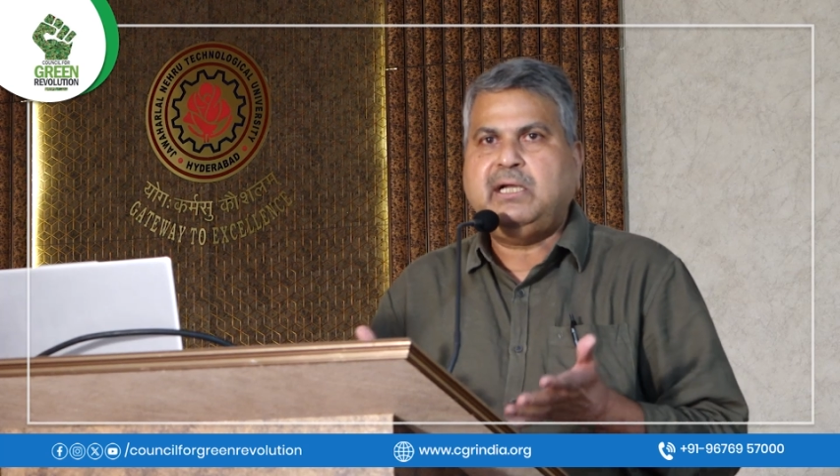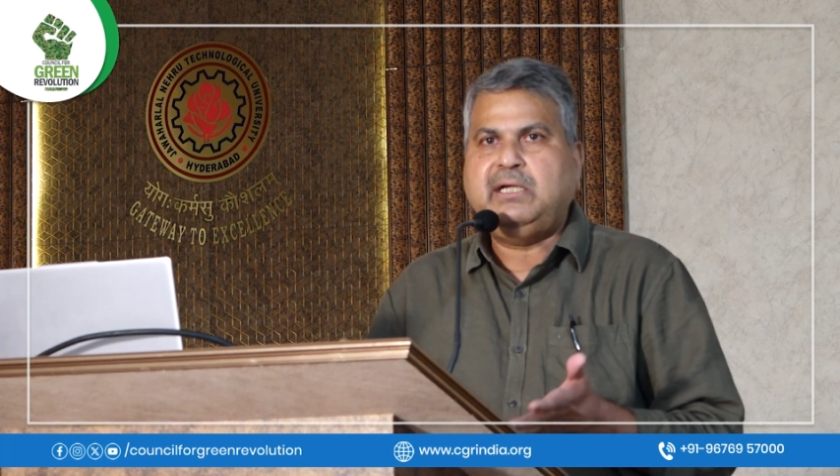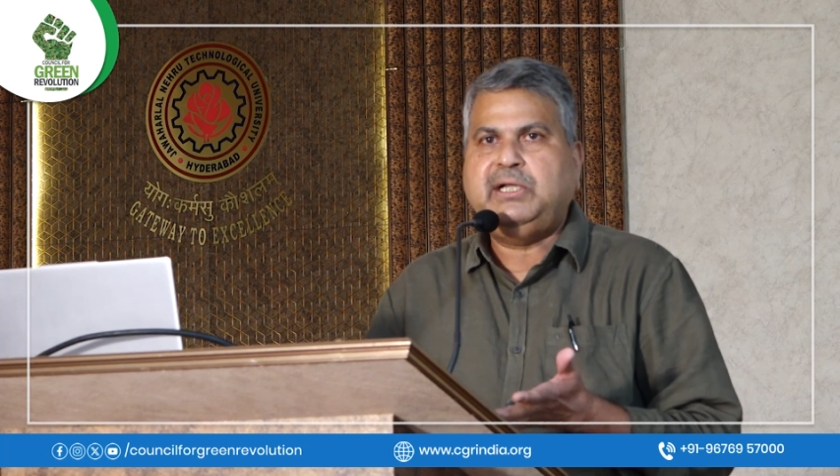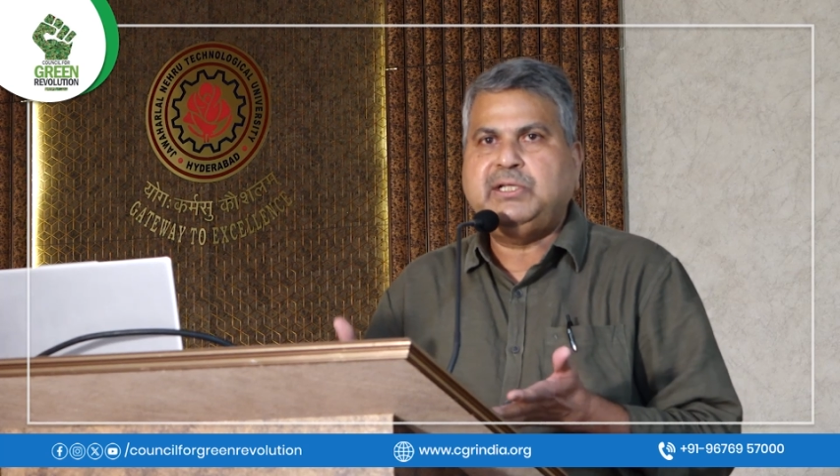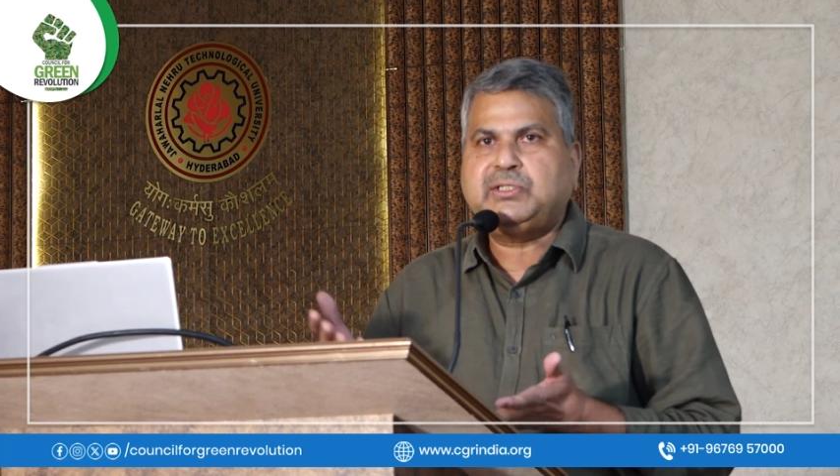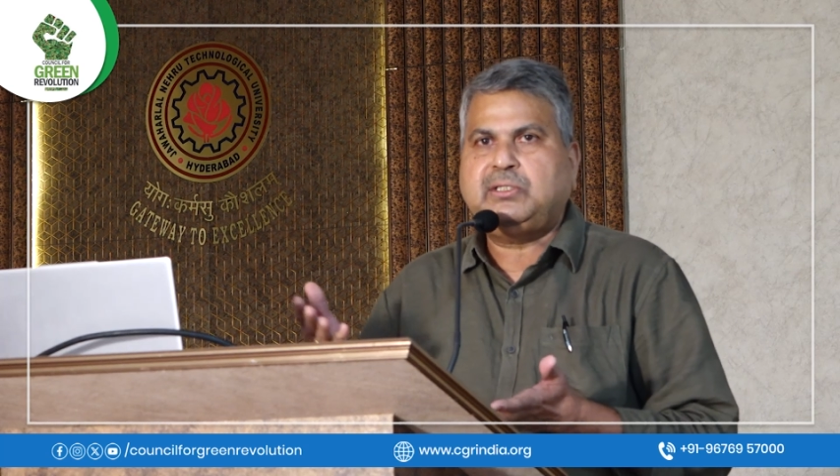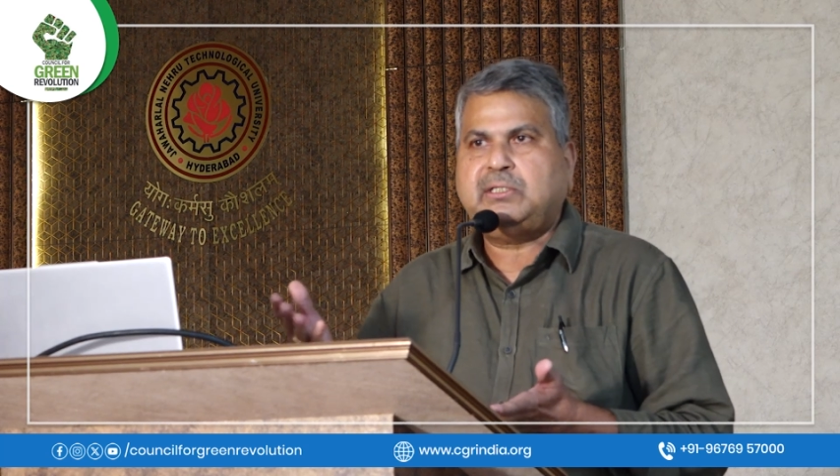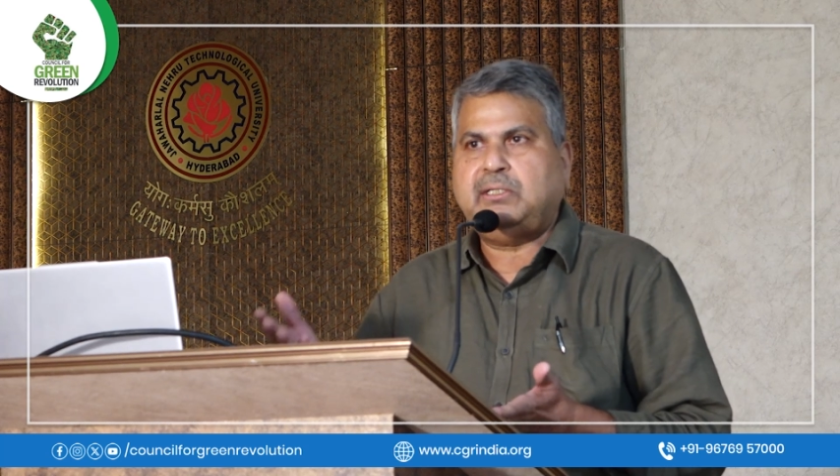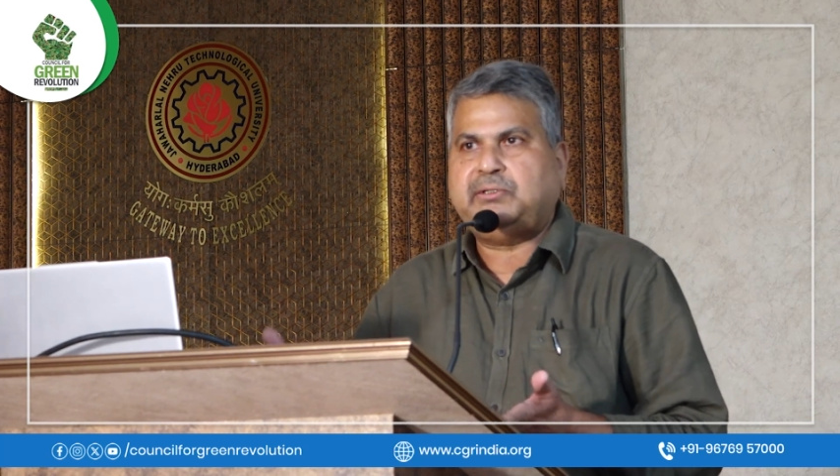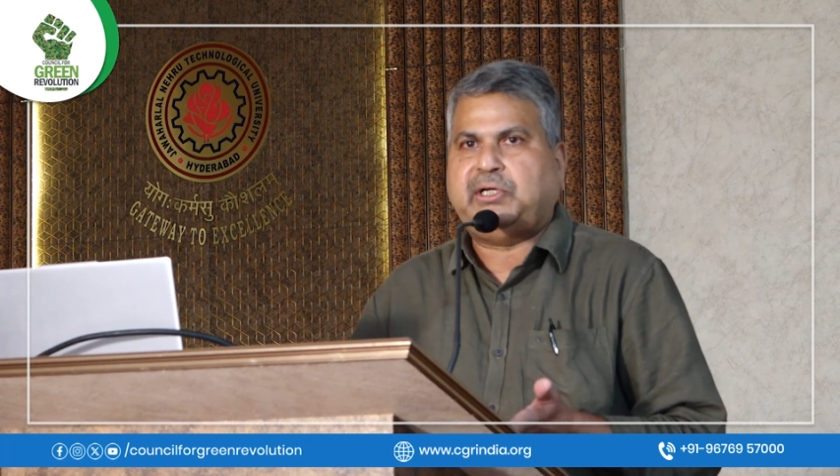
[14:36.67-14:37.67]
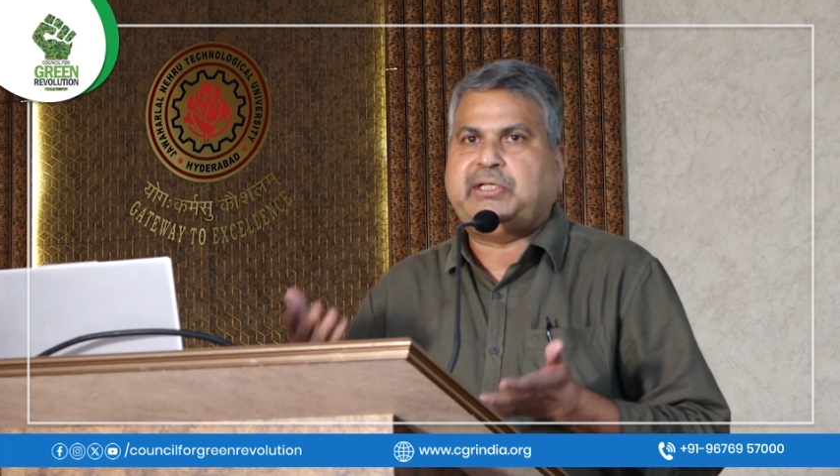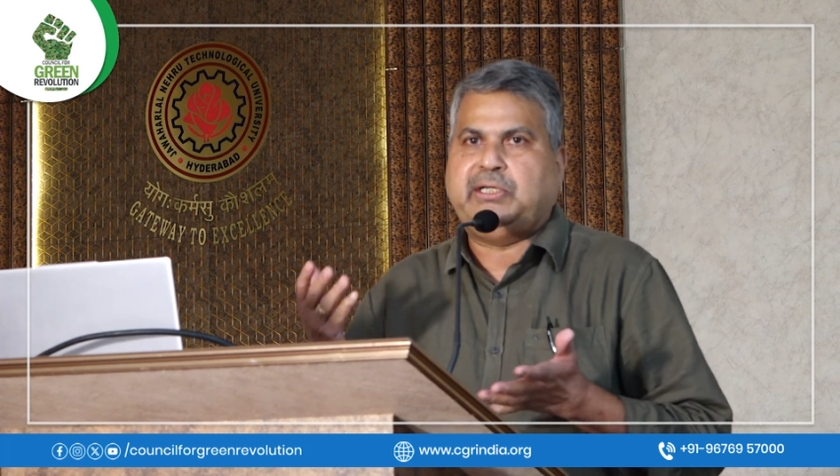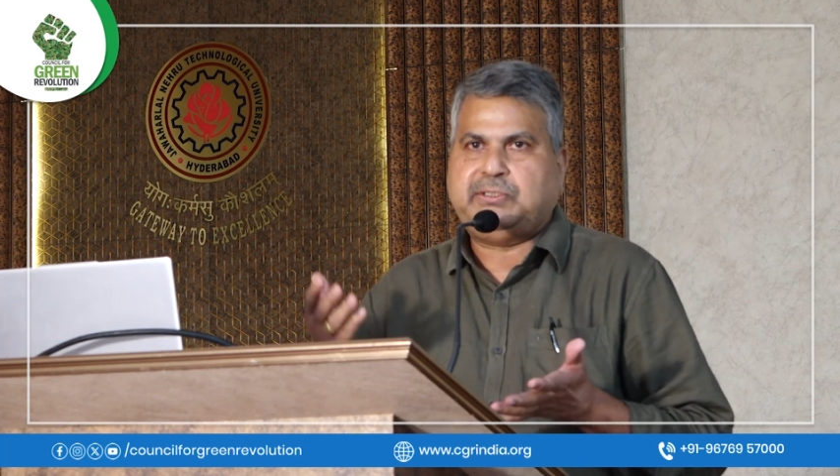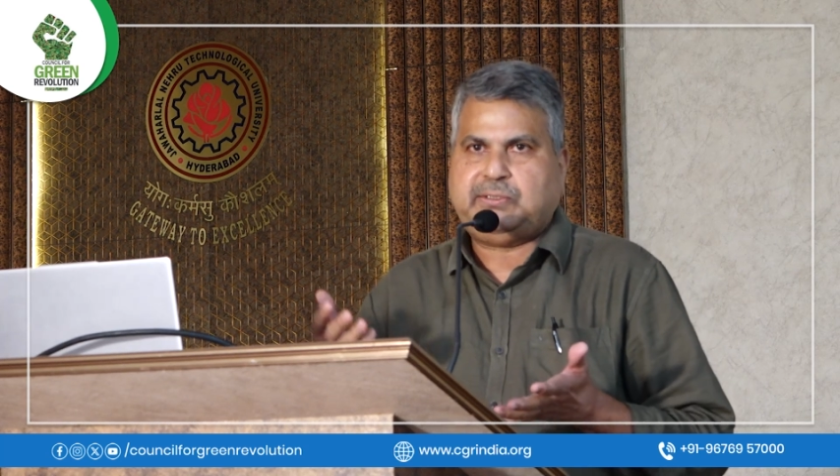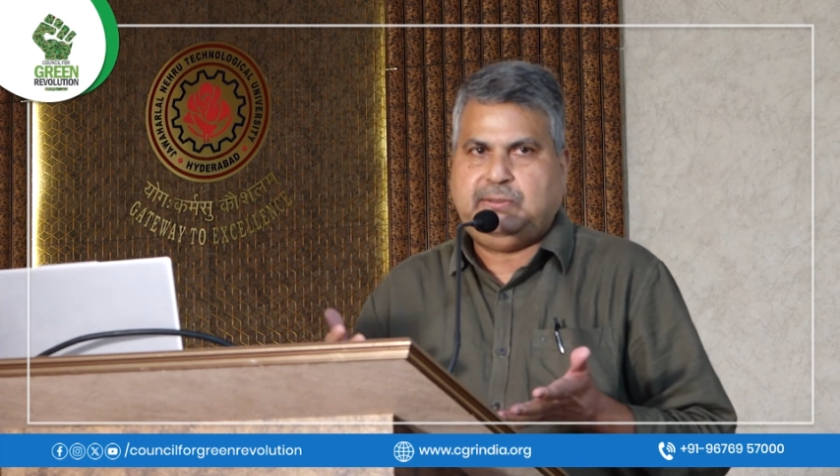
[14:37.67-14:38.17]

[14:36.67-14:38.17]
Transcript: endangered and threatened.